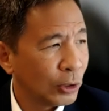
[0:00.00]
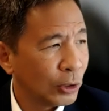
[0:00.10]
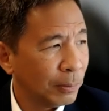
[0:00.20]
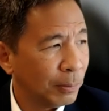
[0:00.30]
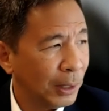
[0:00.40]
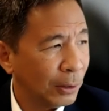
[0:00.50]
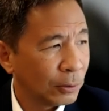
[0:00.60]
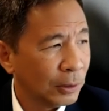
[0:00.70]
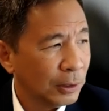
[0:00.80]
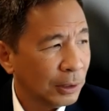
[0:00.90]
was about
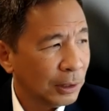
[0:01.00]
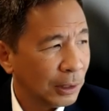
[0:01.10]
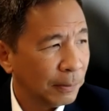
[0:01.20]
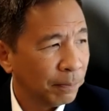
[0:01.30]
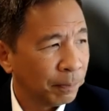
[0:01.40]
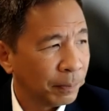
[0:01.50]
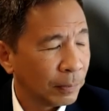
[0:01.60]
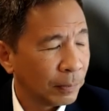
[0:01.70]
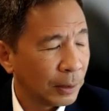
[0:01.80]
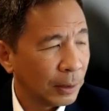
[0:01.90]

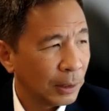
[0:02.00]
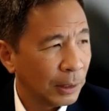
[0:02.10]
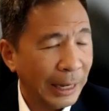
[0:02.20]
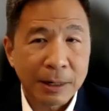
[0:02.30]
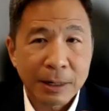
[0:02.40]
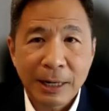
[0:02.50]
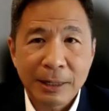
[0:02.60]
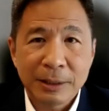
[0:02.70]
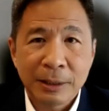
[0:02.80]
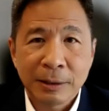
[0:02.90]

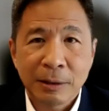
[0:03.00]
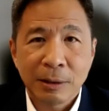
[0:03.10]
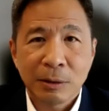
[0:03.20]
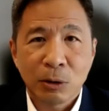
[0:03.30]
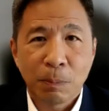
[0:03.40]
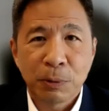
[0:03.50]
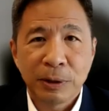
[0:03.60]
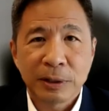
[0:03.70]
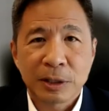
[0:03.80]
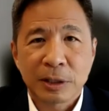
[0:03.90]
analyzing
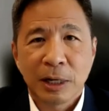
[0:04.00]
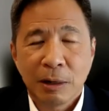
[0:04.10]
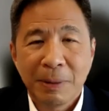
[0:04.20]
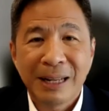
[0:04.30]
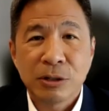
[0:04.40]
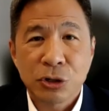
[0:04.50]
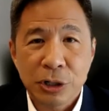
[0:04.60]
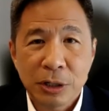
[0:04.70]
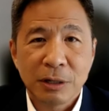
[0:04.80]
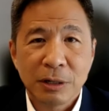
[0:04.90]
corporates' balance
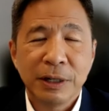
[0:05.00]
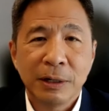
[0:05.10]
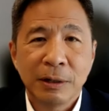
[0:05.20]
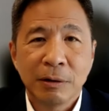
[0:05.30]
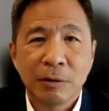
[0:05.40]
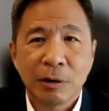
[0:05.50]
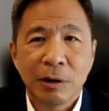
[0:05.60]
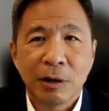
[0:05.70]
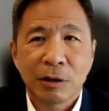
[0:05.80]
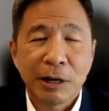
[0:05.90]
sheet, giving
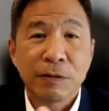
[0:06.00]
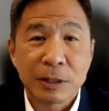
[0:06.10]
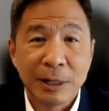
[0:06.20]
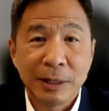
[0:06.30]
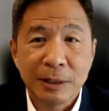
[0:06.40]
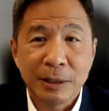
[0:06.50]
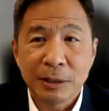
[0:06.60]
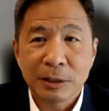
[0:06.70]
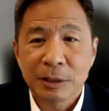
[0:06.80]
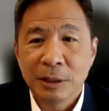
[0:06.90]
credit
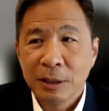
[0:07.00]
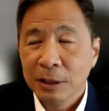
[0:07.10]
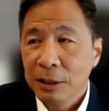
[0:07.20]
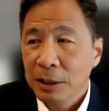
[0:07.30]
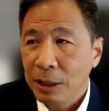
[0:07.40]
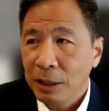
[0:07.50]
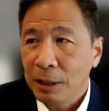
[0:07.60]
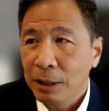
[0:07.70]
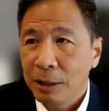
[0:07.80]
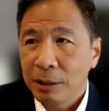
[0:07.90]
facilities,
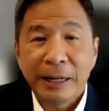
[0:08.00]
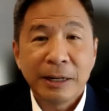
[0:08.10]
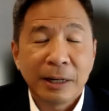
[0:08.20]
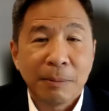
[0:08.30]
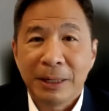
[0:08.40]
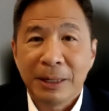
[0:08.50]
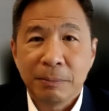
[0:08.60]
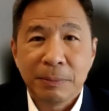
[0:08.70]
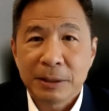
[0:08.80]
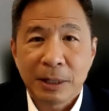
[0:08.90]
lending them money
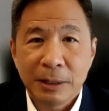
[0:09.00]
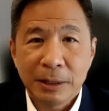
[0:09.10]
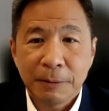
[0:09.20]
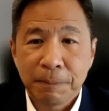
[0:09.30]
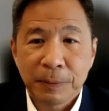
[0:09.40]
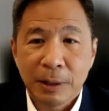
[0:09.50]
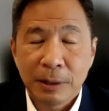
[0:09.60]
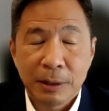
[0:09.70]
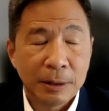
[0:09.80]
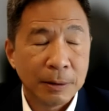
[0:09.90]
basically,
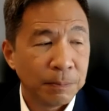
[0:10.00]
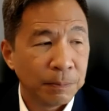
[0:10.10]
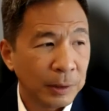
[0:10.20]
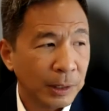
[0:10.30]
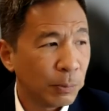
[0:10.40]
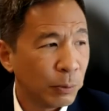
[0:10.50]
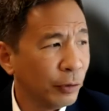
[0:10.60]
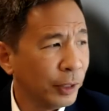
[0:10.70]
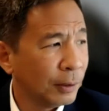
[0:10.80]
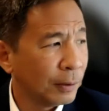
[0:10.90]
and
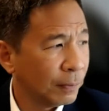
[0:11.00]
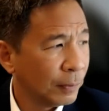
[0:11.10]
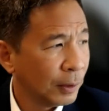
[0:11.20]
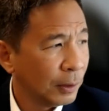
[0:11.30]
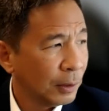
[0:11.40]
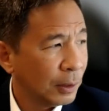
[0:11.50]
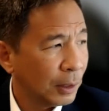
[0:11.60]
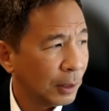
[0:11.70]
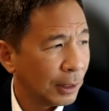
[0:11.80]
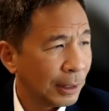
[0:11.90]
approving
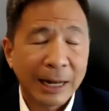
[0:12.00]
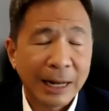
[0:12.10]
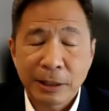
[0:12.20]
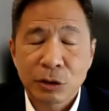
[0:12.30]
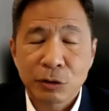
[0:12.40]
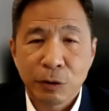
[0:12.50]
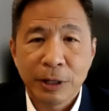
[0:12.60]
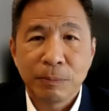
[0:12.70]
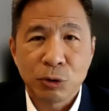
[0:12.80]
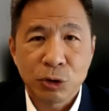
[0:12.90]
lines for
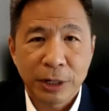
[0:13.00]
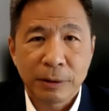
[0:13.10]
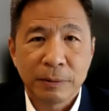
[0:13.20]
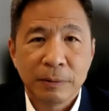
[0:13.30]
them to trade.